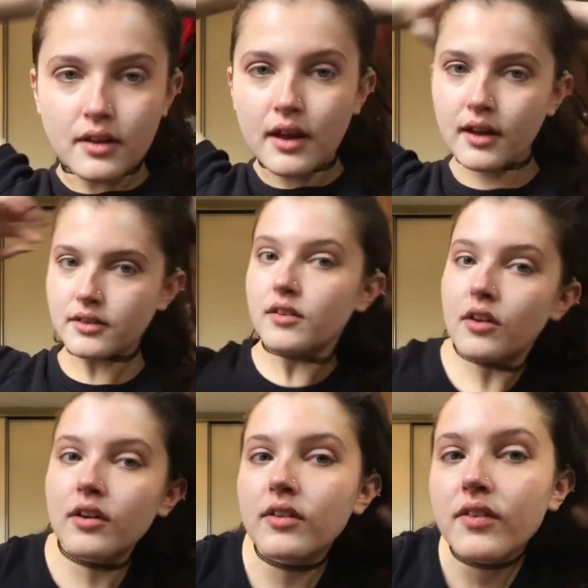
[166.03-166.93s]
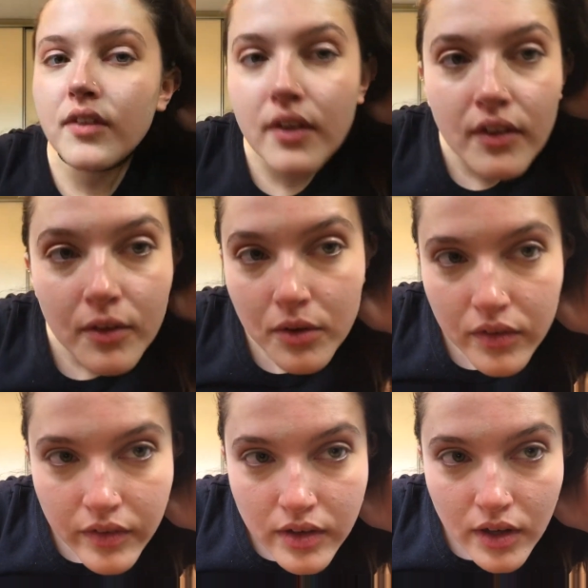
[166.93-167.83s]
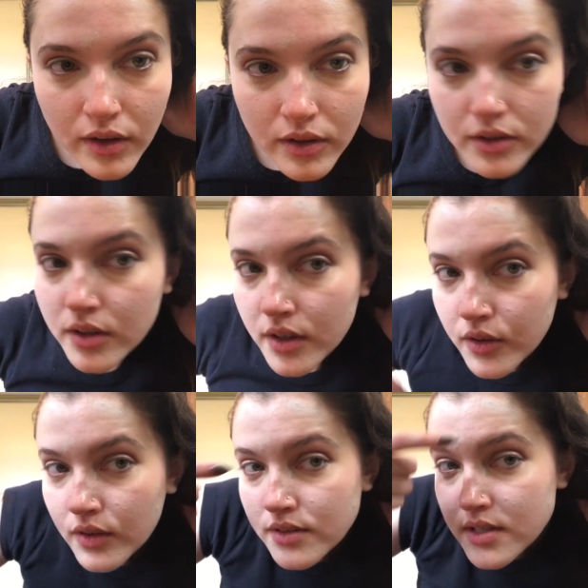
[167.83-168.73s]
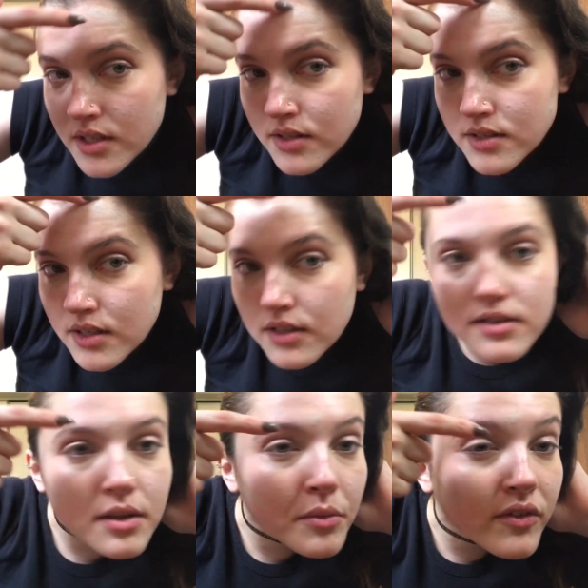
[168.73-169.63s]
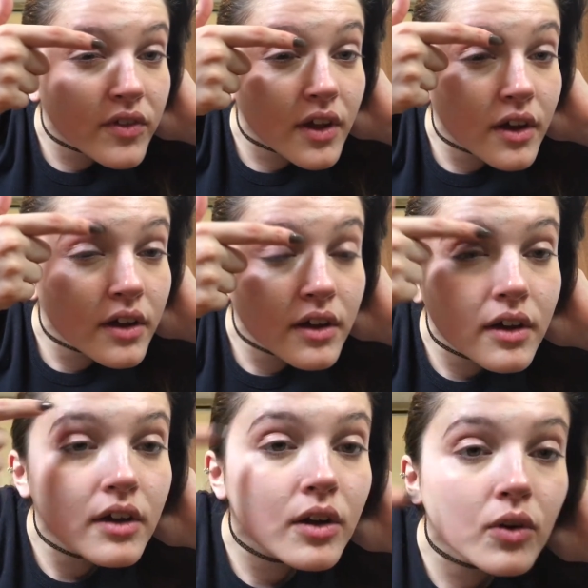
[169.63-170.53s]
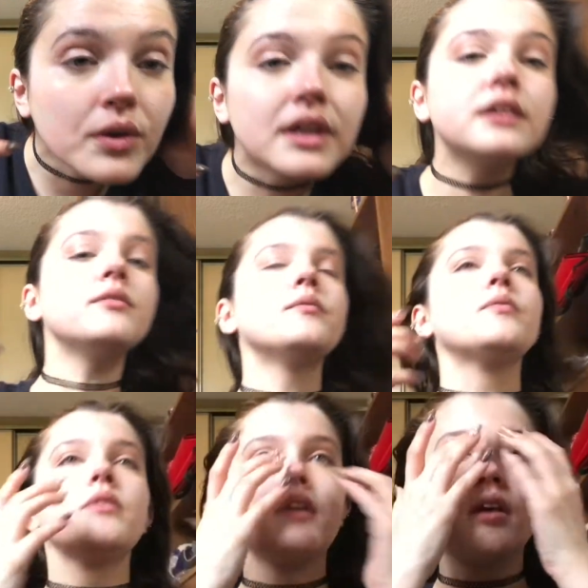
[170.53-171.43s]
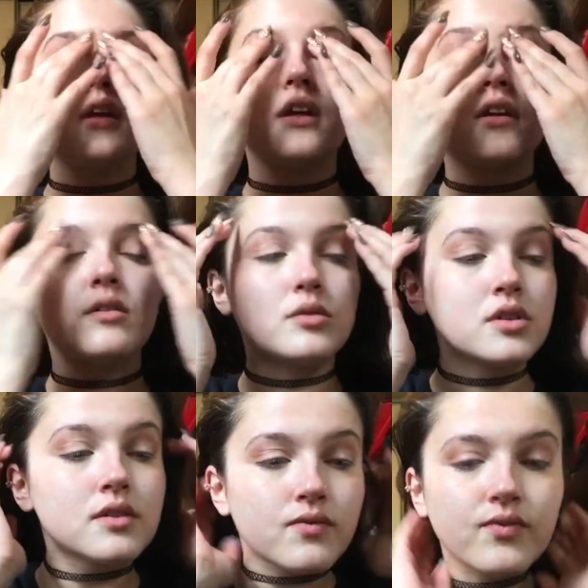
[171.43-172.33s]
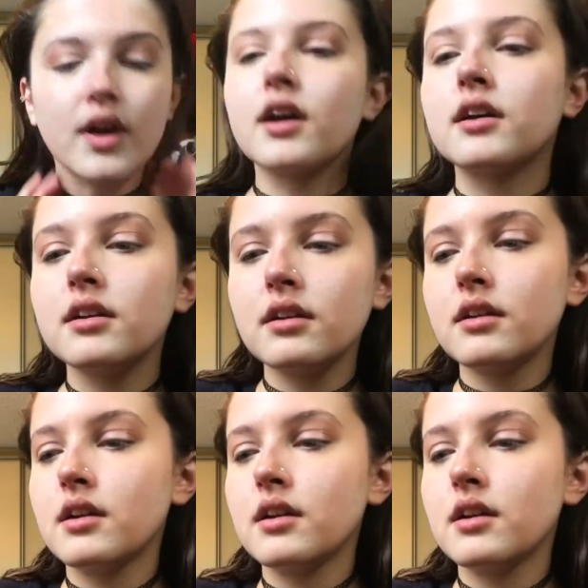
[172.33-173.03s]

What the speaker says: As you can see, you can still see some of the green, which is fine.